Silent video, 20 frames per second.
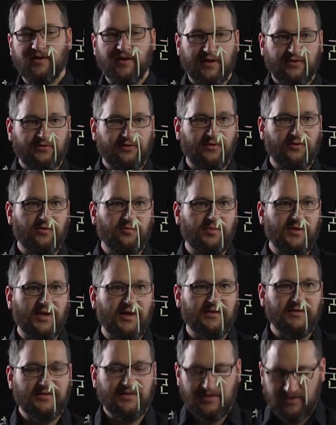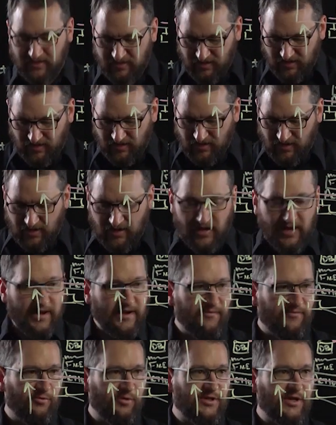and external PSC. And
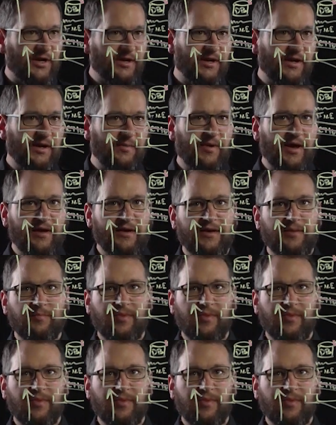if we're talking about